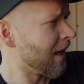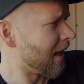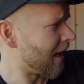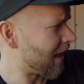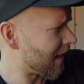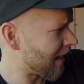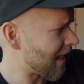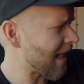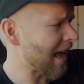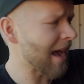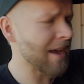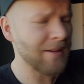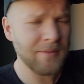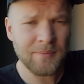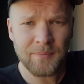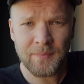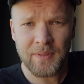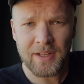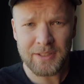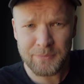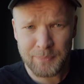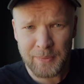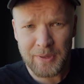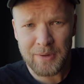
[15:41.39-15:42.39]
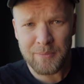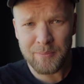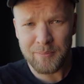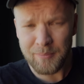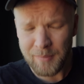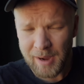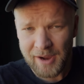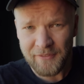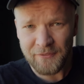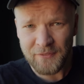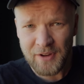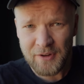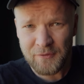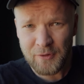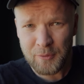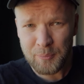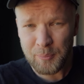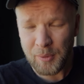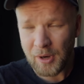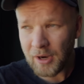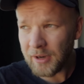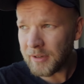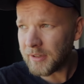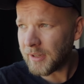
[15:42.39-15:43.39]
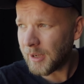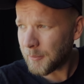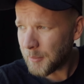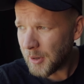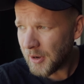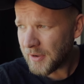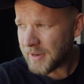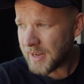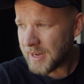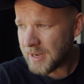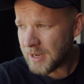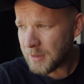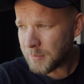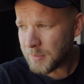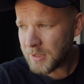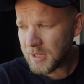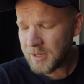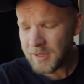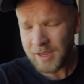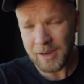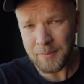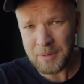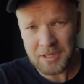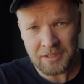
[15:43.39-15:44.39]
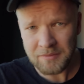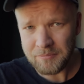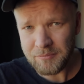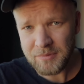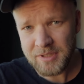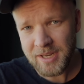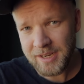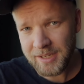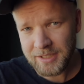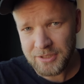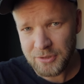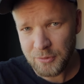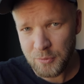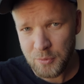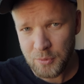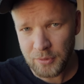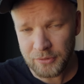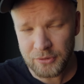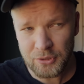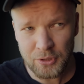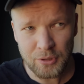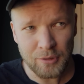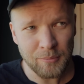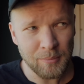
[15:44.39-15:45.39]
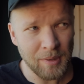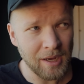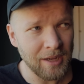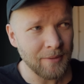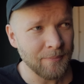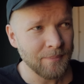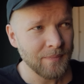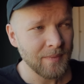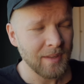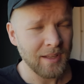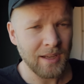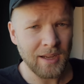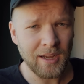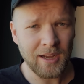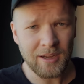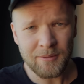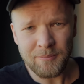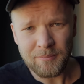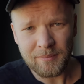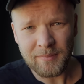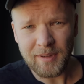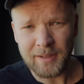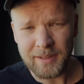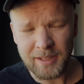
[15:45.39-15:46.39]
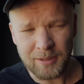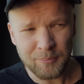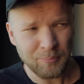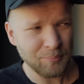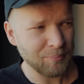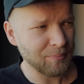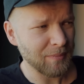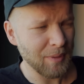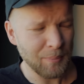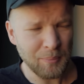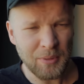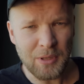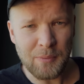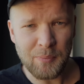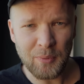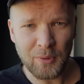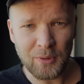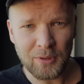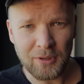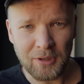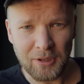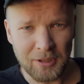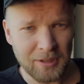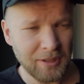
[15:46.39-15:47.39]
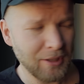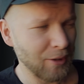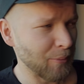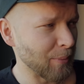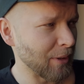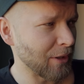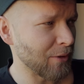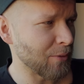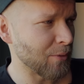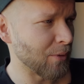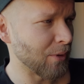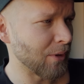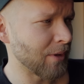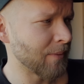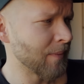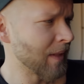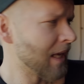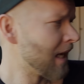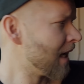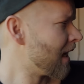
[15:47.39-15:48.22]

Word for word: And that has been my favorite part about NAB. I mean, tech is cool too, but uh, I think the people are a little bit cooler.